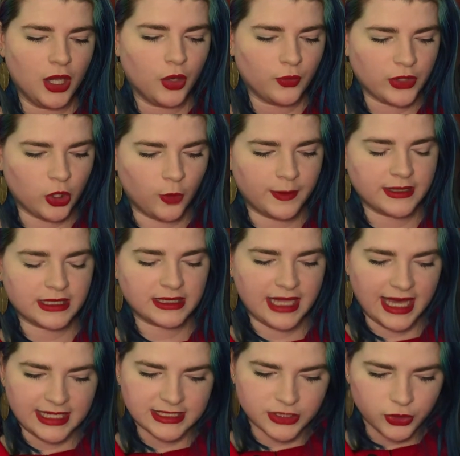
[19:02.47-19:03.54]
We open the
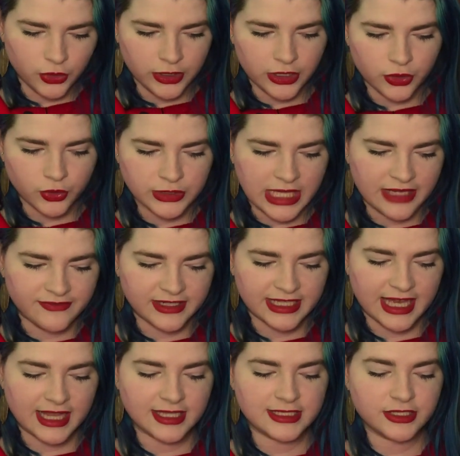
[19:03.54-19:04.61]
last door in an old advent
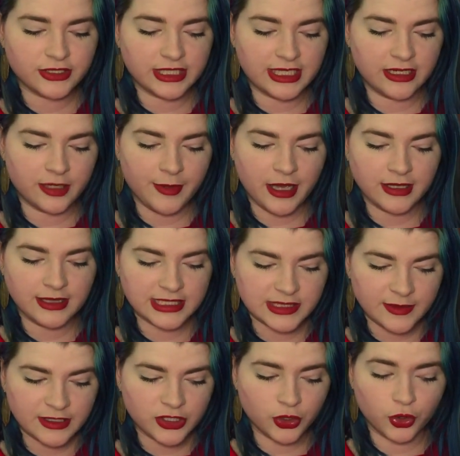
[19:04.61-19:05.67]
calendar and hear about
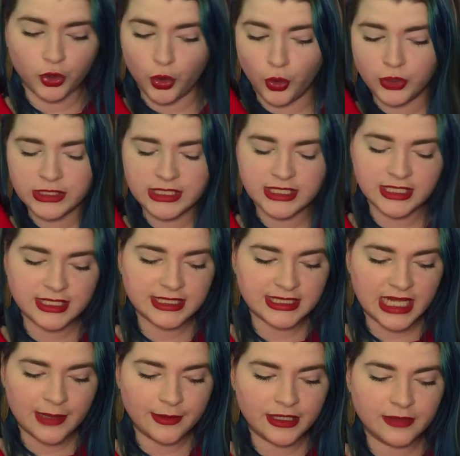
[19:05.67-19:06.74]
Elizabeth, who goes into the
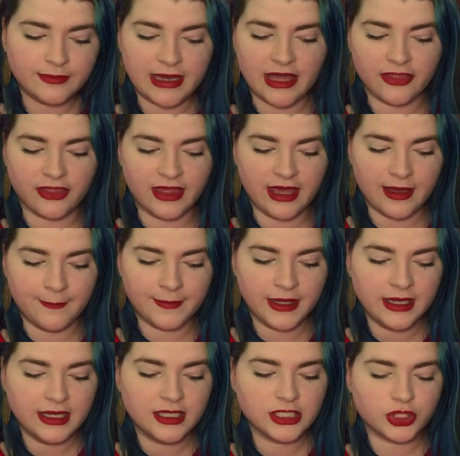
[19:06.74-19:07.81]
stable in Bethlehem
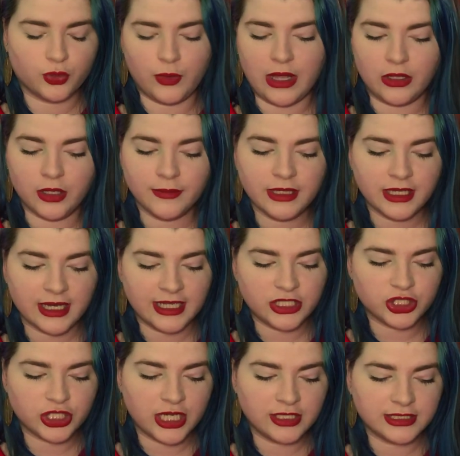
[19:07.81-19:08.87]
to welcome the Christ
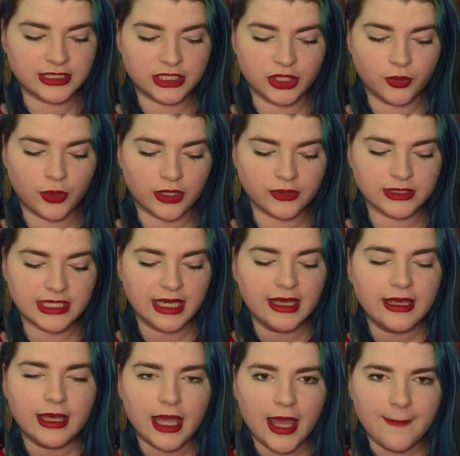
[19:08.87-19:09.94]
child into the world.
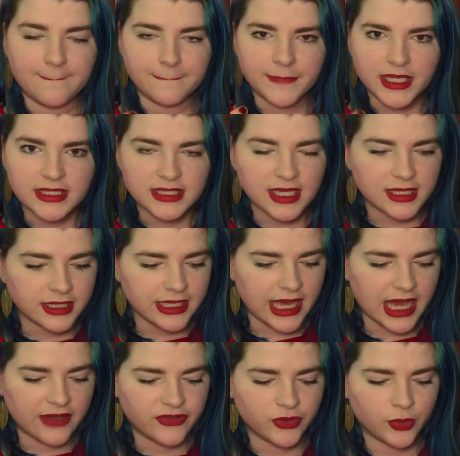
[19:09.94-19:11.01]
Immediately
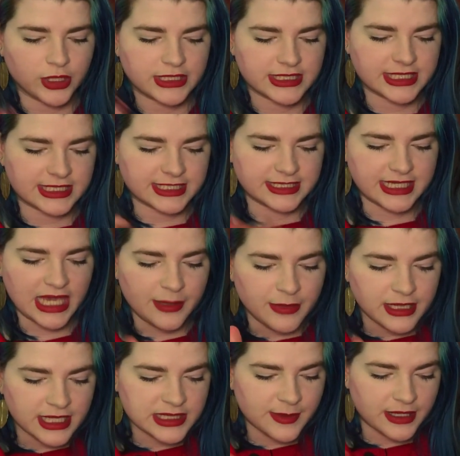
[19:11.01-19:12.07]
afterwards, the same
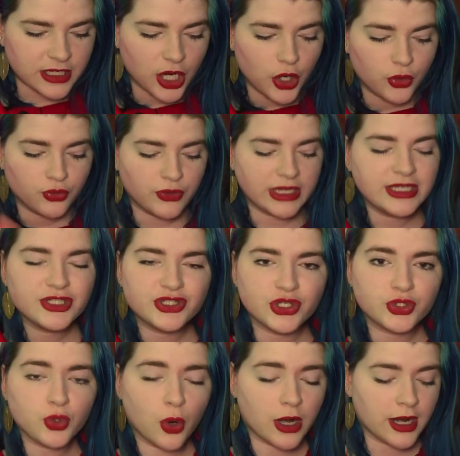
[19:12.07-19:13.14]
Elizabeth rings the
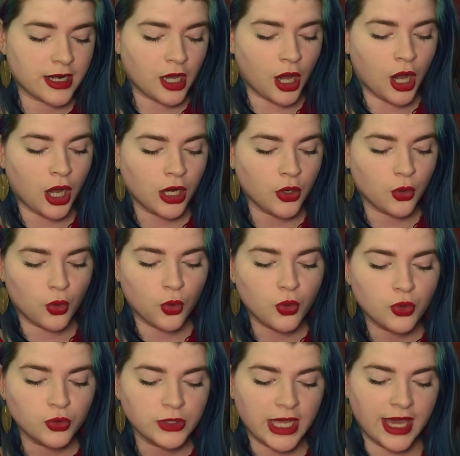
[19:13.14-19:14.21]
door in our
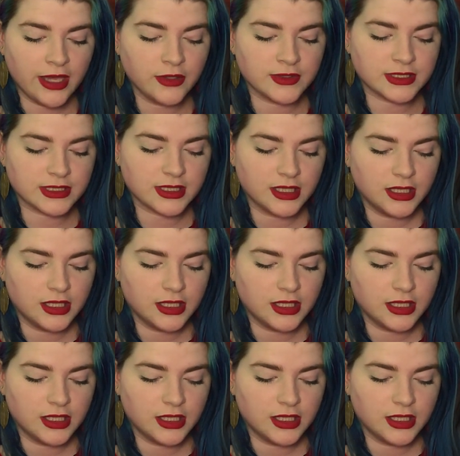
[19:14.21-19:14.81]
own house.